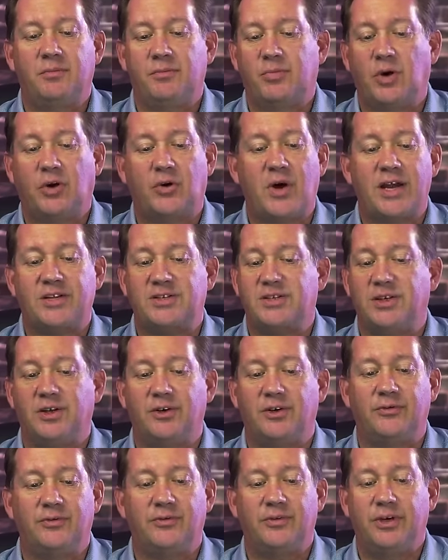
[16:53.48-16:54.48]

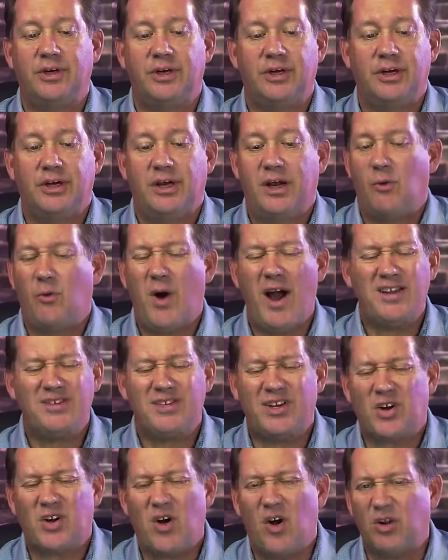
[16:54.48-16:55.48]
progressive, why
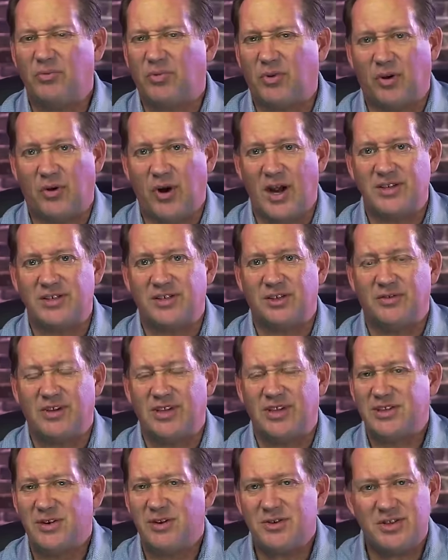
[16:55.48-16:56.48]
is it called progressive?
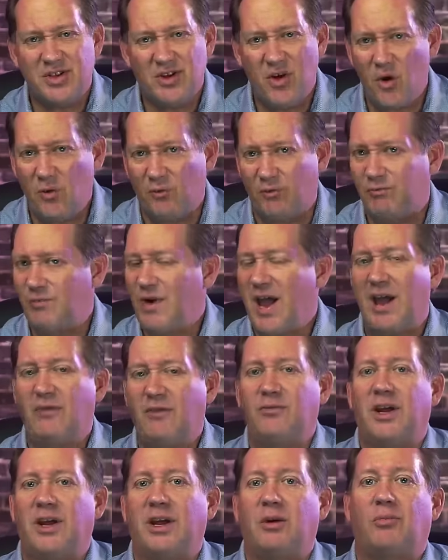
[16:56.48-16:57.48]
Because there's no
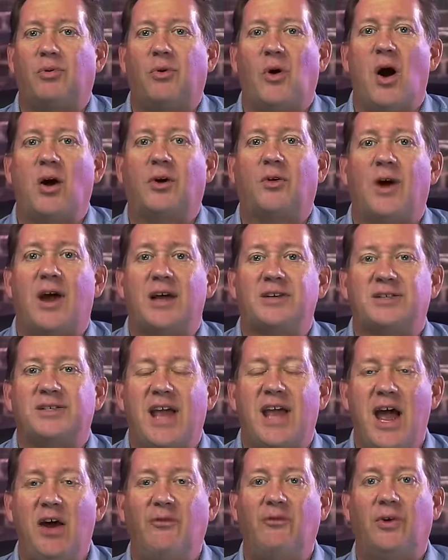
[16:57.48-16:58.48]
effing progress
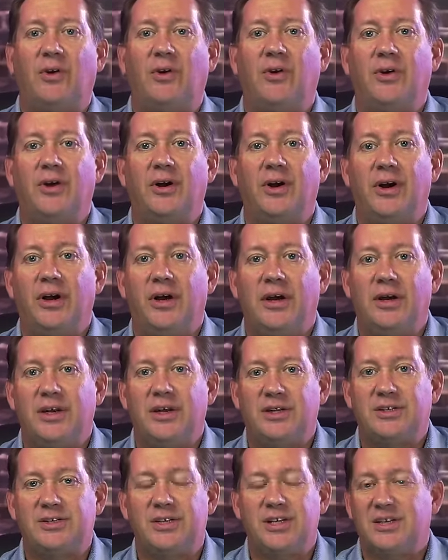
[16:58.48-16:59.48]
ever.
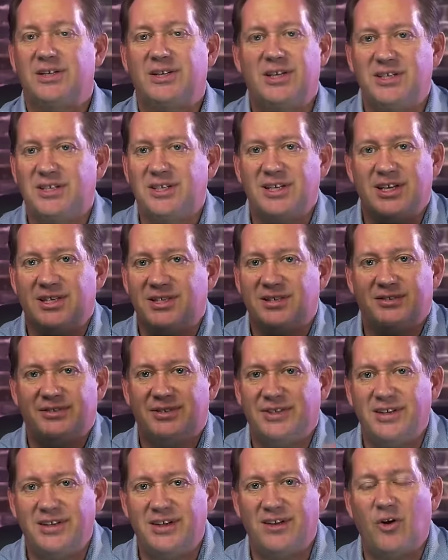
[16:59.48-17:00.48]
It's just this,
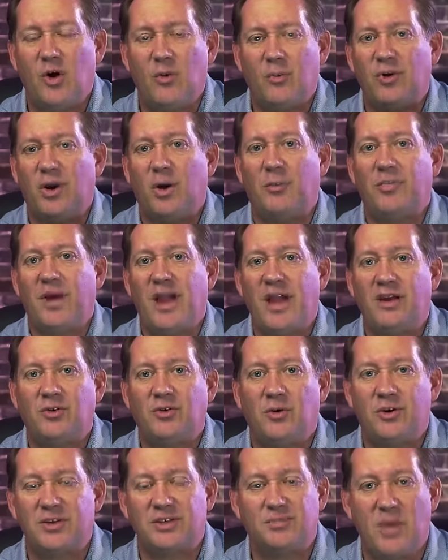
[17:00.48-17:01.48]
you're opening up
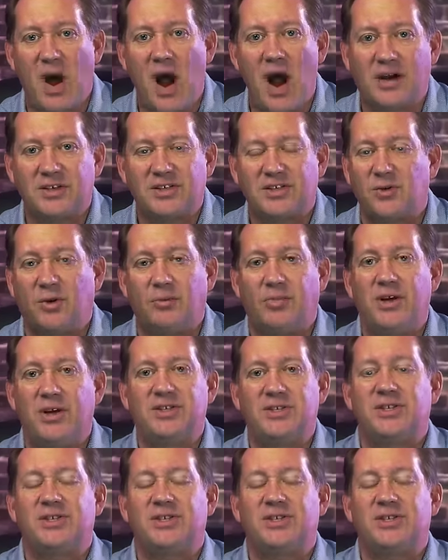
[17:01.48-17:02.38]
Pandora's box to a bunch